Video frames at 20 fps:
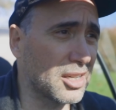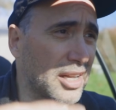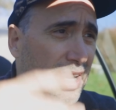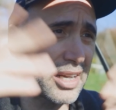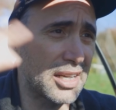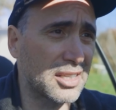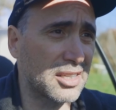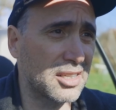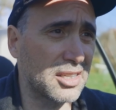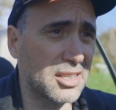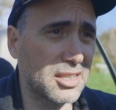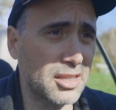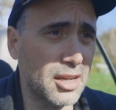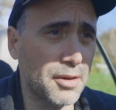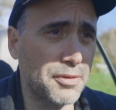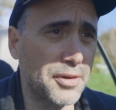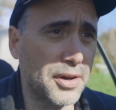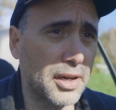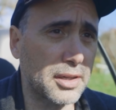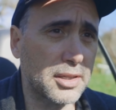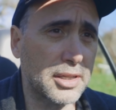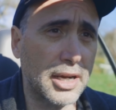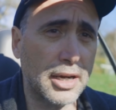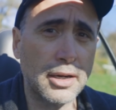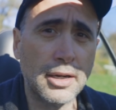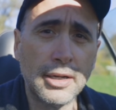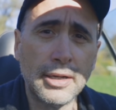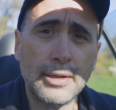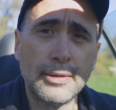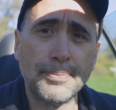of legacy stuff out
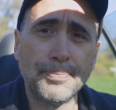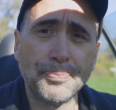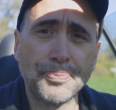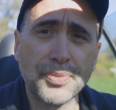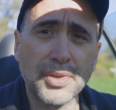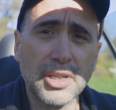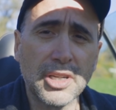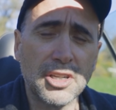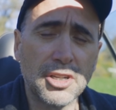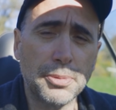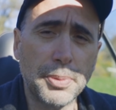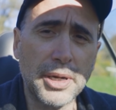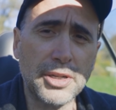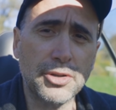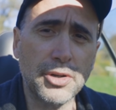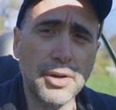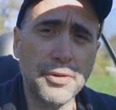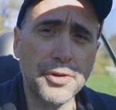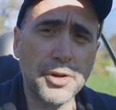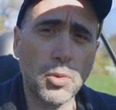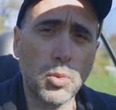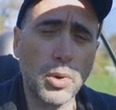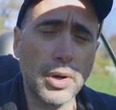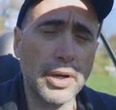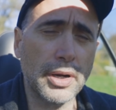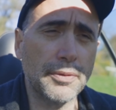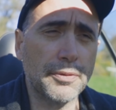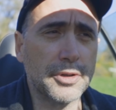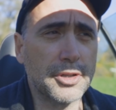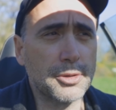there, especially if you're
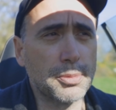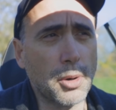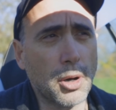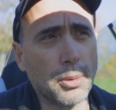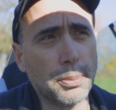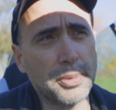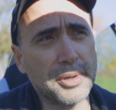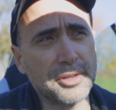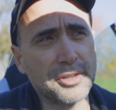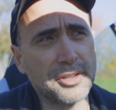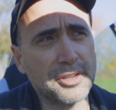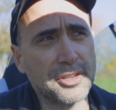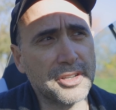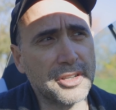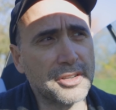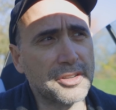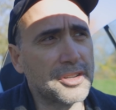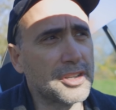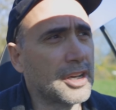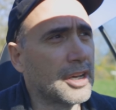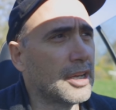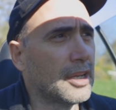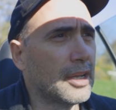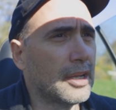working for small businesses